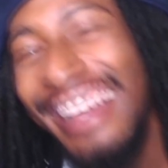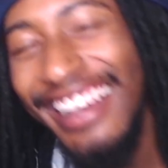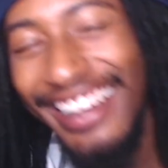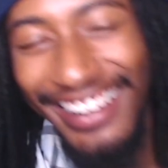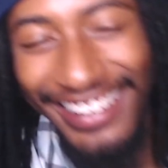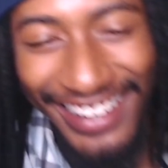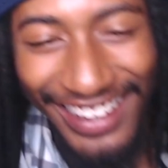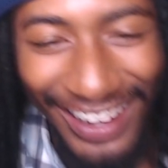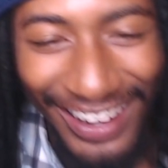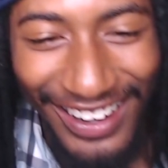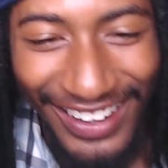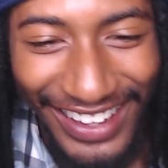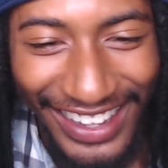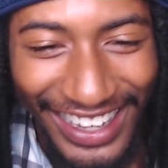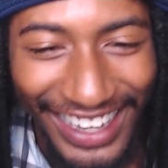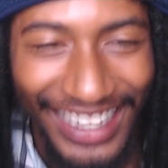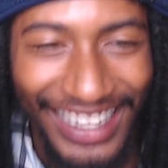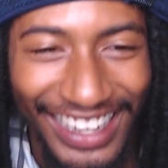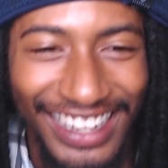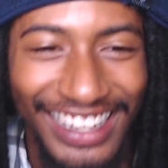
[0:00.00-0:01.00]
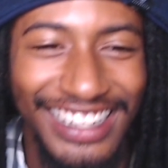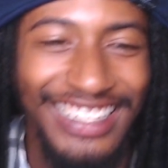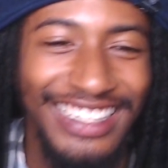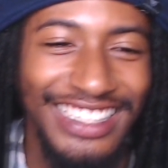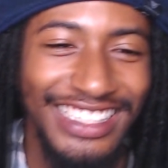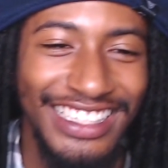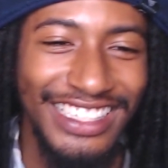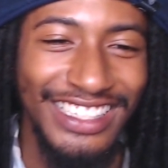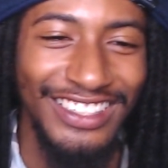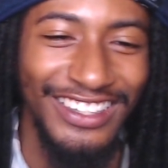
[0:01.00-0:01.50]
he said, okay,
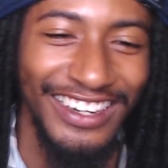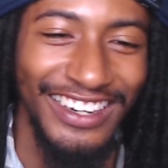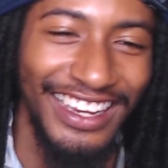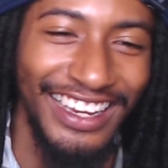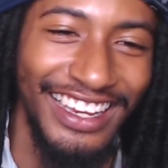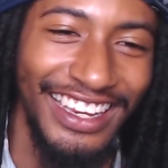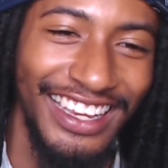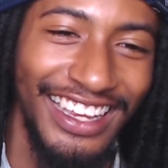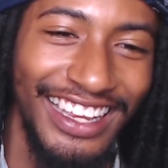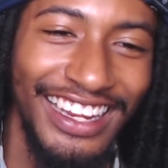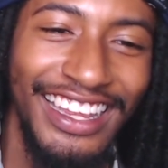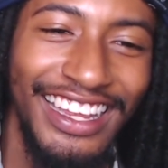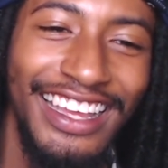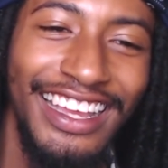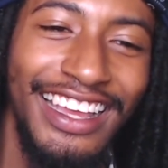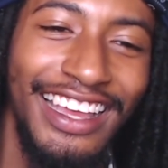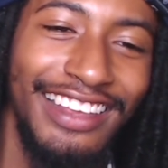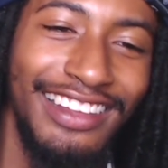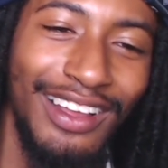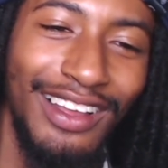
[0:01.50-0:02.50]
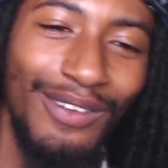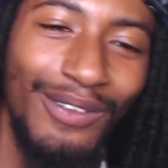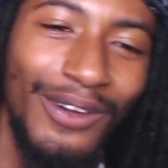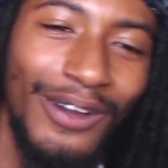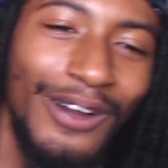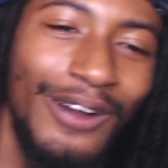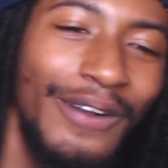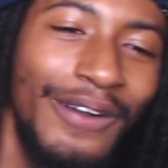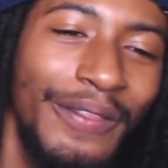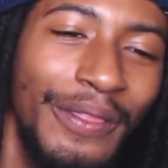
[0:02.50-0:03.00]
sure, kid. He's like,
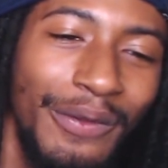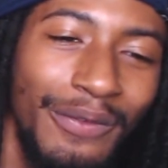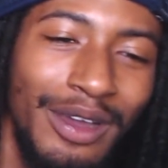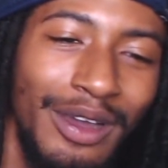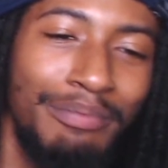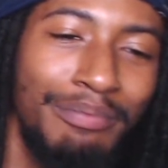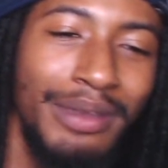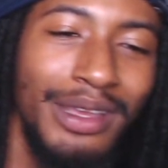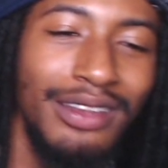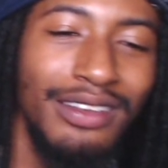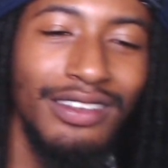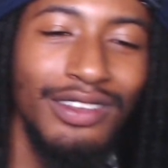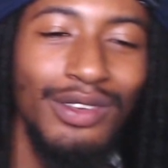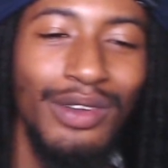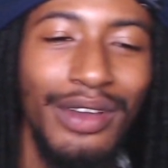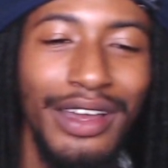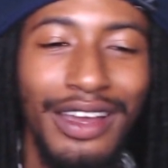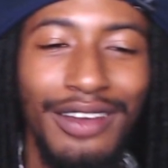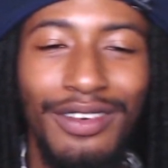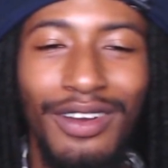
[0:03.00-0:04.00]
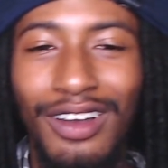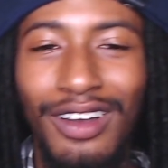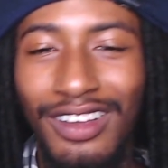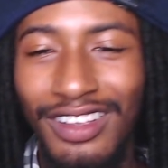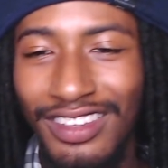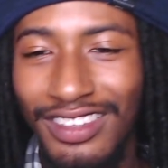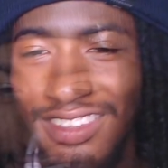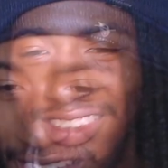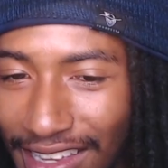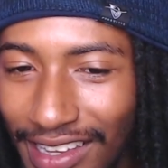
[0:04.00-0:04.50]
well, what business you have,
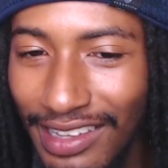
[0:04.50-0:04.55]
Hawks? He